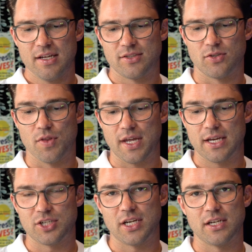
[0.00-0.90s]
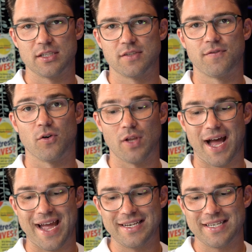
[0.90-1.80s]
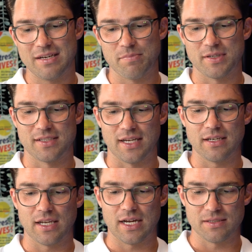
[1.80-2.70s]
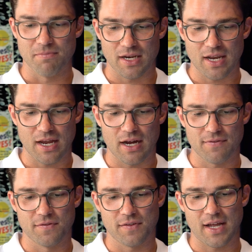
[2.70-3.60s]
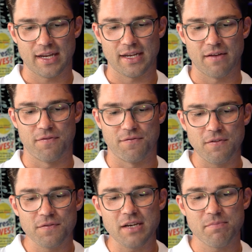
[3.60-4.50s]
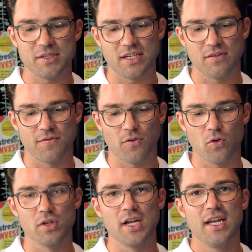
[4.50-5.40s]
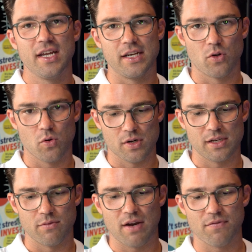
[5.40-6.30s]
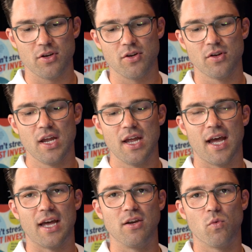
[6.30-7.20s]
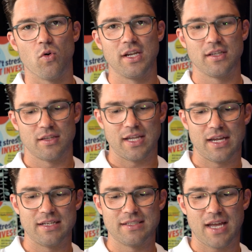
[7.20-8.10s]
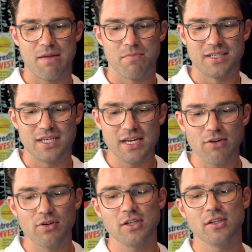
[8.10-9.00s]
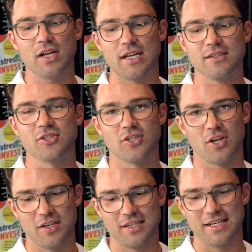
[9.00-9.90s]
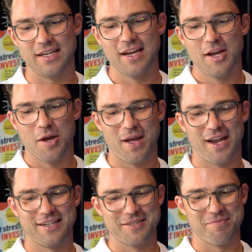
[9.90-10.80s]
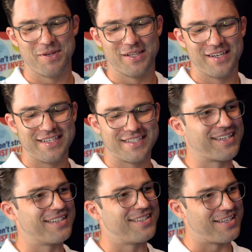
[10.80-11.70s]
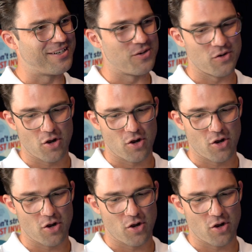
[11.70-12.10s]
saw their shares fall 18% last Monday after flagging a 15% fall in quarterly revenue and warning that there is a material uncertainty about its ability to continue